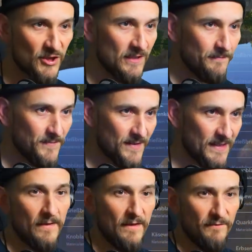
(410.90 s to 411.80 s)
here,
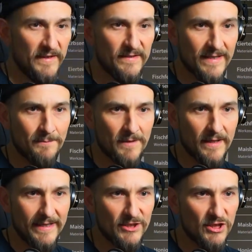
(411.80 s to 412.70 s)
where there are
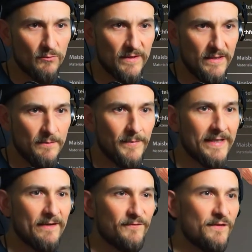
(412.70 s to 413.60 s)
already a lot of bream
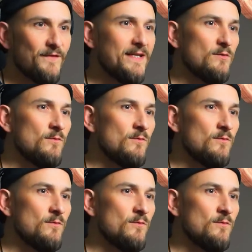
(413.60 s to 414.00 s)
and roach,